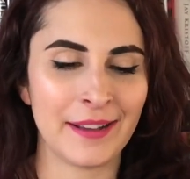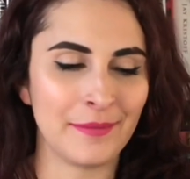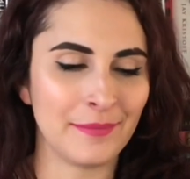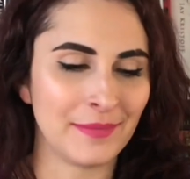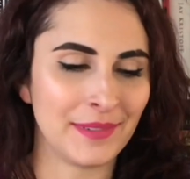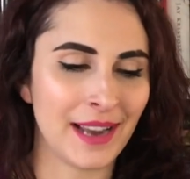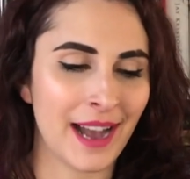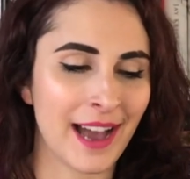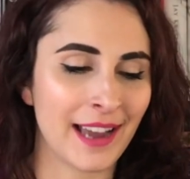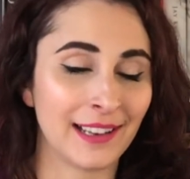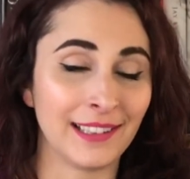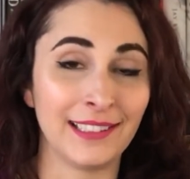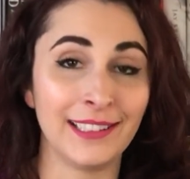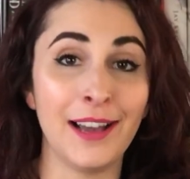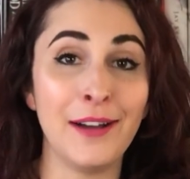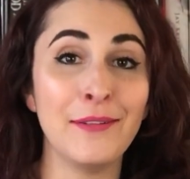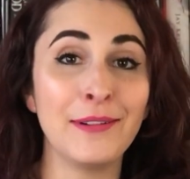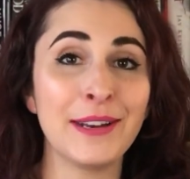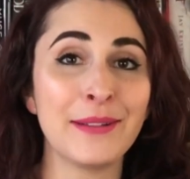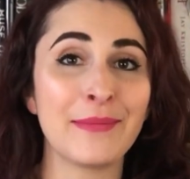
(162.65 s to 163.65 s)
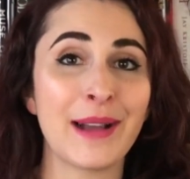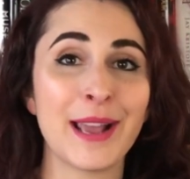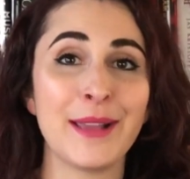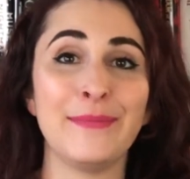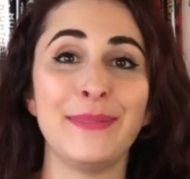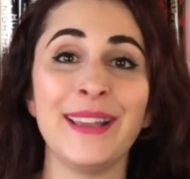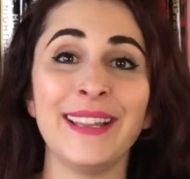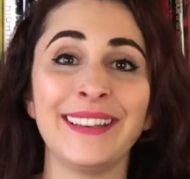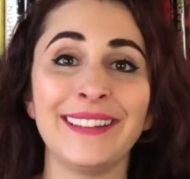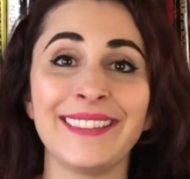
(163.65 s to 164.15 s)
am not alone in my
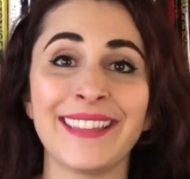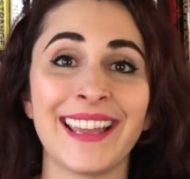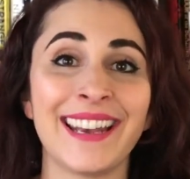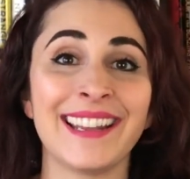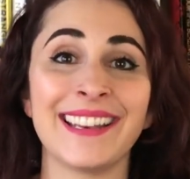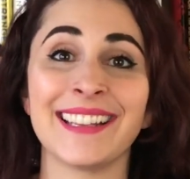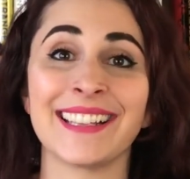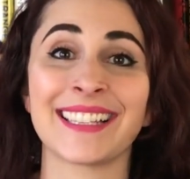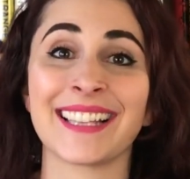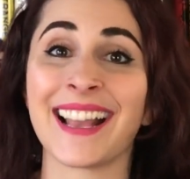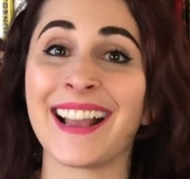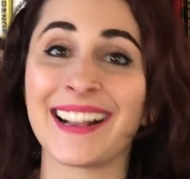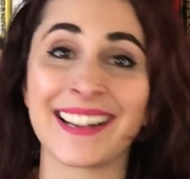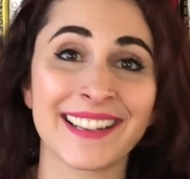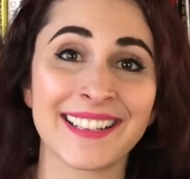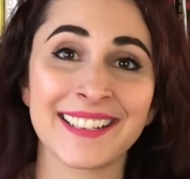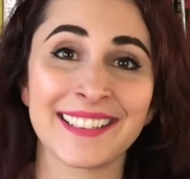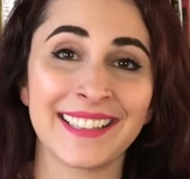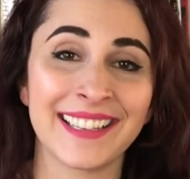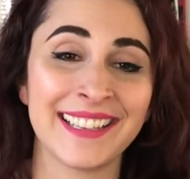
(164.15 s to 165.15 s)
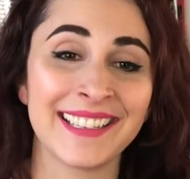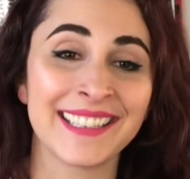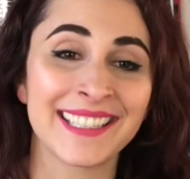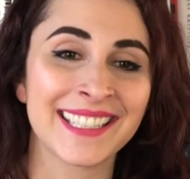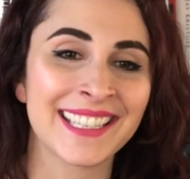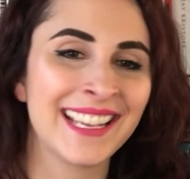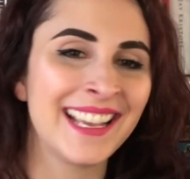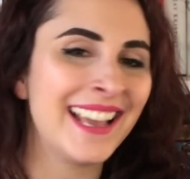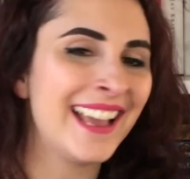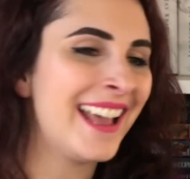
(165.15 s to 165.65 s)
opinion that it is
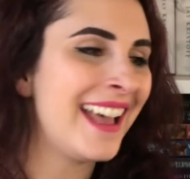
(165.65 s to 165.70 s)
excellent